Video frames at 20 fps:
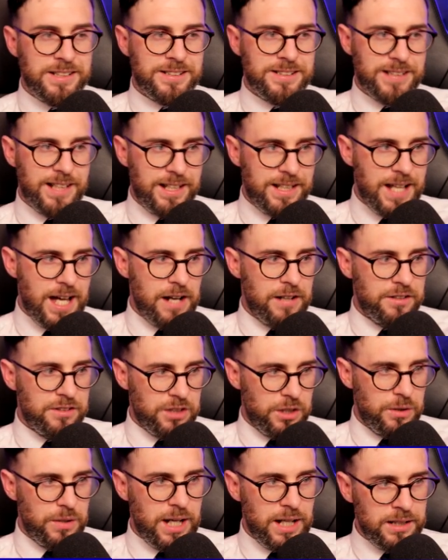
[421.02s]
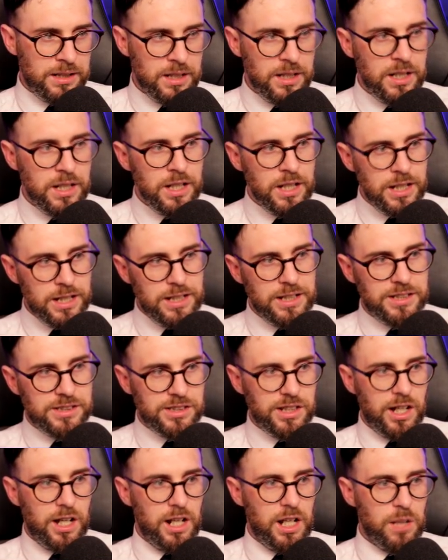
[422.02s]
can sit in there and do that. He is
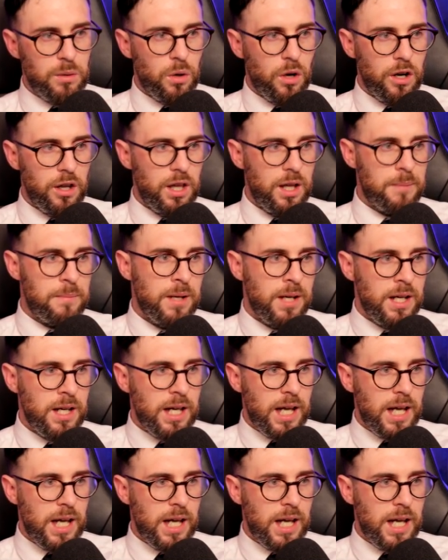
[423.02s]
certainly one of them.